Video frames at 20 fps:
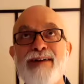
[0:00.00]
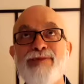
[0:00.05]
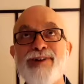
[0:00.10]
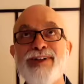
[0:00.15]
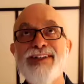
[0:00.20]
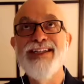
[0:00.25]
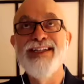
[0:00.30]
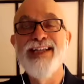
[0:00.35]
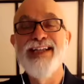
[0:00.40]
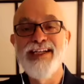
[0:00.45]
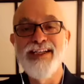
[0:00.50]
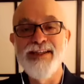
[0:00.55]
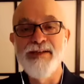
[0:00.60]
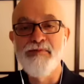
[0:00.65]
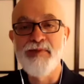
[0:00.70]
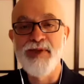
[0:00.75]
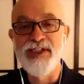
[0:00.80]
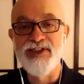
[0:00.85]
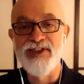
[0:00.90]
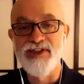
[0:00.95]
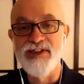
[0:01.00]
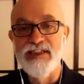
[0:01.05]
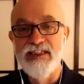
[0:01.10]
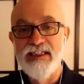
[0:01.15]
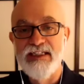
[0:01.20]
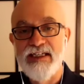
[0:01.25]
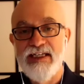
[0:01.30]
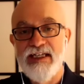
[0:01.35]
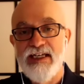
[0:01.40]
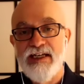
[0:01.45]
really liking the picture.
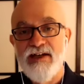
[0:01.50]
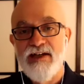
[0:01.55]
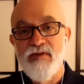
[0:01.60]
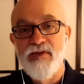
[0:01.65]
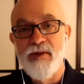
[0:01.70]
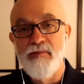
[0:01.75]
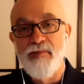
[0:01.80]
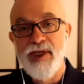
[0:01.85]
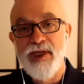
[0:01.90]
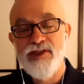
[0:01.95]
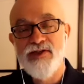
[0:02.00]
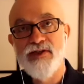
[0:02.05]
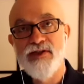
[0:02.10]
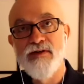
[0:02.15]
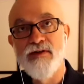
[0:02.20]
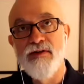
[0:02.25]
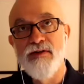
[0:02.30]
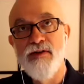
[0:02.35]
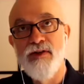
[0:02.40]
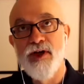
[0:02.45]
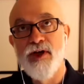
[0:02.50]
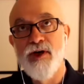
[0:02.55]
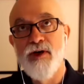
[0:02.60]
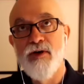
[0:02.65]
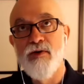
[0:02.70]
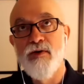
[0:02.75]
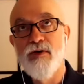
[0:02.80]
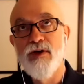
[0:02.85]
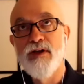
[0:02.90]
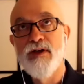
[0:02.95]
The picture,
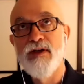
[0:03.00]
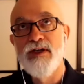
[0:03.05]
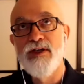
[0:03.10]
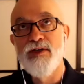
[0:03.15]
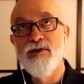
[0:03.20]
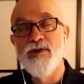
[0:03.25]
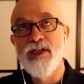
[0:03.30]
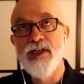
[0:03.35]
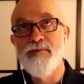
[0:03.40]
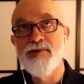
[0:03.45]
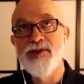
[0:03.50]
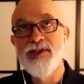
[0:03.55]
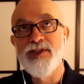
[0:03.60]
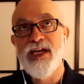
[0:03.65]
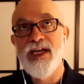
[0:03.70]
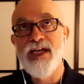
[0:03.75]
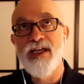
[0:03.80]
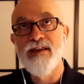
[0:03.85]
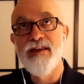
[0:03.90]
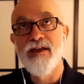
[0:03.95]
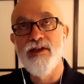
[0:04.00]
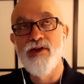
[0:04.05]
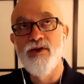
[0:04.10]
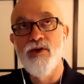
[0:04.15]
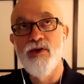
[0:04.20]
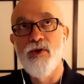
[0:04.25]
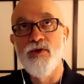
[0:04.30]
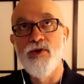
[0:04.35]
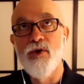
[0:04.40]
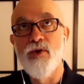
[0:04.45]
though, you keep saying that you
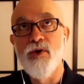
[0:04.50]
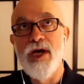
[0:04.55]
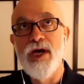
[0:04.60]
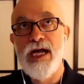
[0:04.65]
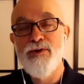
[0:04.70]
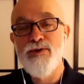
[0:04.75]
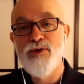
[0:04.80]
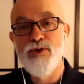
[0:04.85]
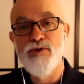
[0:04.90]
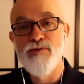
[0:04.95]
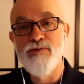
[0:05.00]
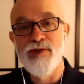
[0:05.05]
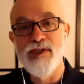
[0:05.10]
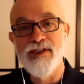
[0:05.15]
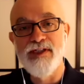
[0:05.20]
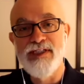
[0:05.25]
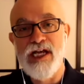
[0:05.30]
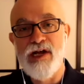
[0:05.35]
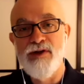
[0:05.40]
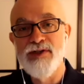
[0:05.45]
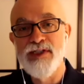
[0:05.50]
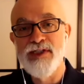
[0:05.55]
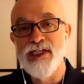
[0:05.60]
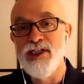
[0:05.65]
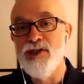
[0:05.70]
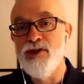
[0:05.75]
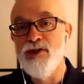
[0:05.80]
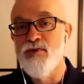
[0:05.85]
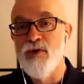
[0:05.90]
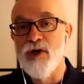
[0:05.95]
don't know how to, but it sounds
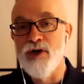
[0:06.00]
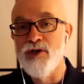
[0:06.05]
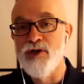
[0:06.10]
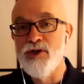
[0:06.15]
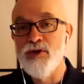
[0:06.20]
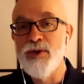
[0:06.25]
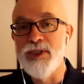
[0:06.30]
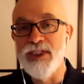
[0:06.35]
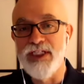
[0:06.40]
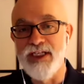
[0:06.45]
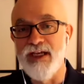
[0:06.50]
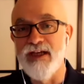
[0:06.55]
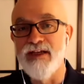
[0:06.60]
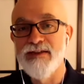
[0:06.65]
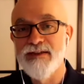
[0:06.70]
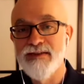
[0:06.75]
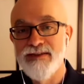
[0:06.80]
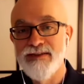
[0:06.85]
like you are doing it.